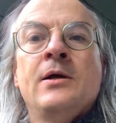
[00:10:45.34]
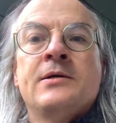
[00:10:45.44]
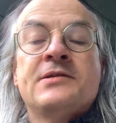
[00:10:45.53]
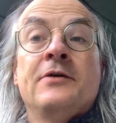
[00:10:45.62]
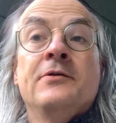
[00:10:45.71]

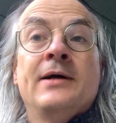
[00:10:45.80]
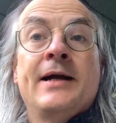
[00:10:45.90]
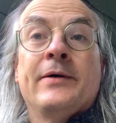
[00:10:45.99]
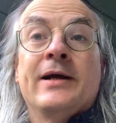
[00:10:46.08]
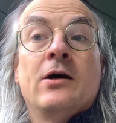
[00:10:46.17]
So
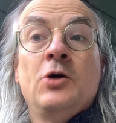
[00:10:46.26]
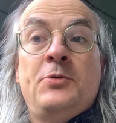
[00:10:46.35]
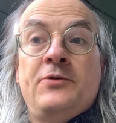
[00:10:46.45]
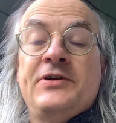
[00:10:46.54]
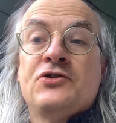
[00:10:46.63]
anyway, hope
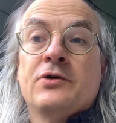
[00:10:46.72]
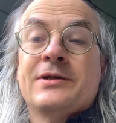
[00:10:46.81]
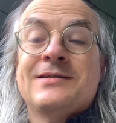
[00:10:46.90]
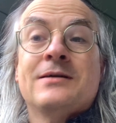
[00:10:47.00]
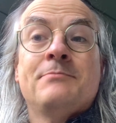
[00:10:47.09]
you've enjoyed
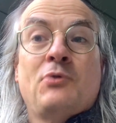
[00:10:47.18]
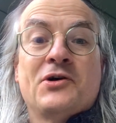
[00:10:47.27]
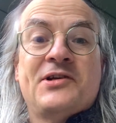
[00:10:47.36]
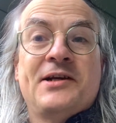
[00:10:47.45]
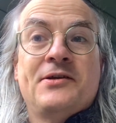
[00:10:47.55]
this
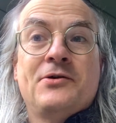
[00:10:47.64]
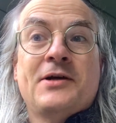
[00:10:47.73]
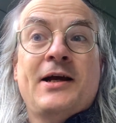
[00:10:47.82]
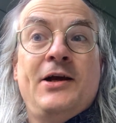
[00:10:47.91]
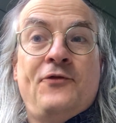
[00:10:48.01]
unboxing in the Nook.
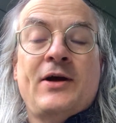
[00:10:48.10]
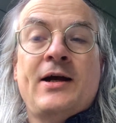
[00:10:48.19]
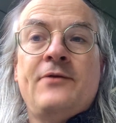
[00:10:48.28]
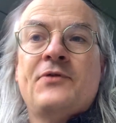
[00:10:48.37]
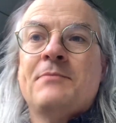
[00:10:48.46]
If you
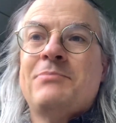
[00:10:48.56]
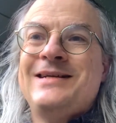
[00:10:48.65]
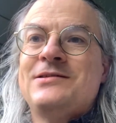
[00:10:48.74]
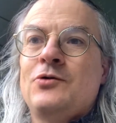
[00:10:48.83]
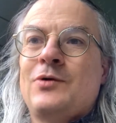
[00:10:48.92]
have, then
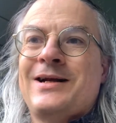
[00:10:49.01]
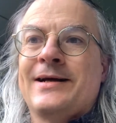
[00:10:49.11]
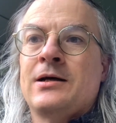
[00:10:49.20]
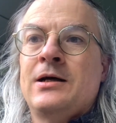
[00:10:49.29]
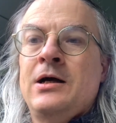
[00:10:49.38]
please do
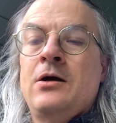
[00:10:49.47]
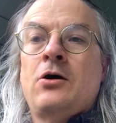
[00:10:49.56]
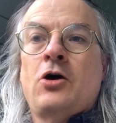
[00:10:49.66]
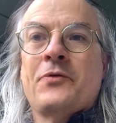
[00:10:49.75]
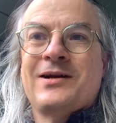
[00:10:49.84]
click
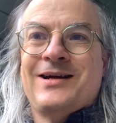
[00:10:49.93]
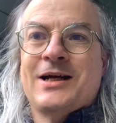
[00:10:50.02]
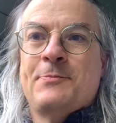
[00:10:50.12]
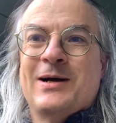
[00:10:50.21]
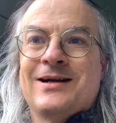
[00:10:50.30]
on the
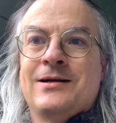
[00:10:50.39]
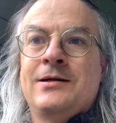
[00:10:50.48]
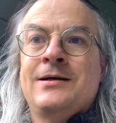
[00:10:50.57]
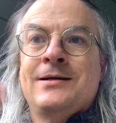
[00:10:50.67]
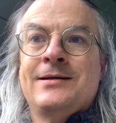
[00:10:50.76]
like button
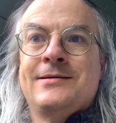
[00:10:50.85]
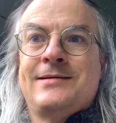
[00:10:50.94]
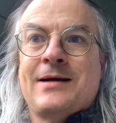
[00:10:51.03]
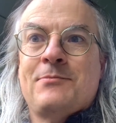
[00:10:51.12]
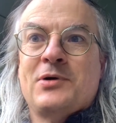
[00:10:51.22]

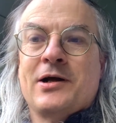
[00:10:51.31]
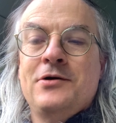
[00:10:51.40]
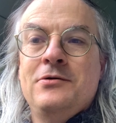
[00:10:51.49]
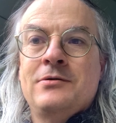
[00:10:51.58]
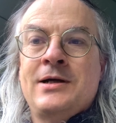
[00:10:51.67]
down
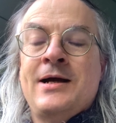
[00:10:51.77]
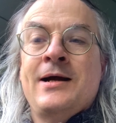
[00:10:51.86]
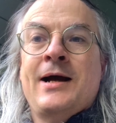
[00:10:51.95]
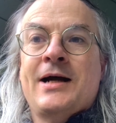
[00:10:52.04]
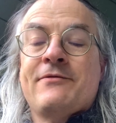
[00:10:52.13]
below.
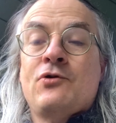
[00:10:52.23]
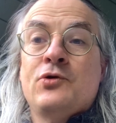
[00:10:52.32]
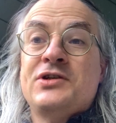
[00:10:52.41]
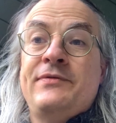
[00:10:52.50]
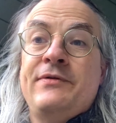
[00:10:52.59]
And of
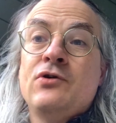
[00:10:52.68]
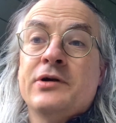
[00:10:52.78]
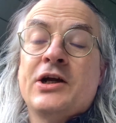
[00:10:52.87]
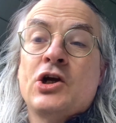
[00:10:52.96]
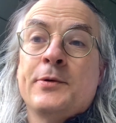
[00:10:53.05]
course, if you've got
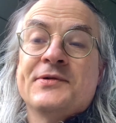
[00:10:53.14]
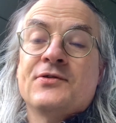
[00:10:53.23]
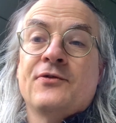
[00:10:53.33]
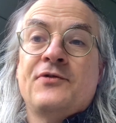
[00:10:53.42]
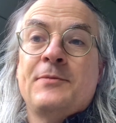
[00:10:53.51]
any comments
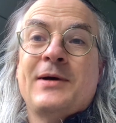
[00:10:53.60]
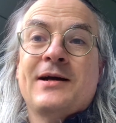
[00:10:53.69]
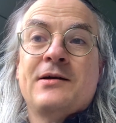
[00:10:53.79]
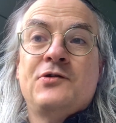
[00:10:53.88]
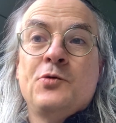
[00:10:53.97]
or feedback,
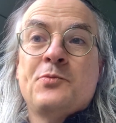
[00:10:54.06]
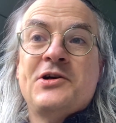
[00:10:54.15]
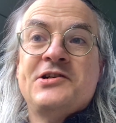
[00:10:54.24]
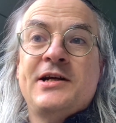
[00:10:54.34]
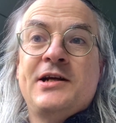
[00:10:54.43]
I do
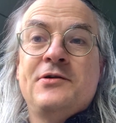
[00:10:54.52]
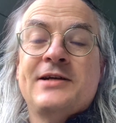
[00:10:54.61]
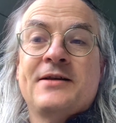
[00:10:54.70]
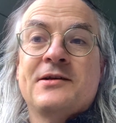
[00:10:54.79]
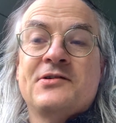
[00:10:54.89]
appreciate you
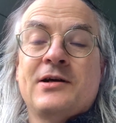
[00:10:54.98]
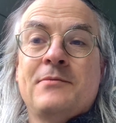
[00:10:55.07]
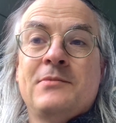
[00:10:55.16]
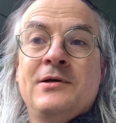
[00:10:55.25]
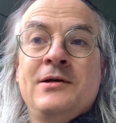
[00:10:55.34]
taking the time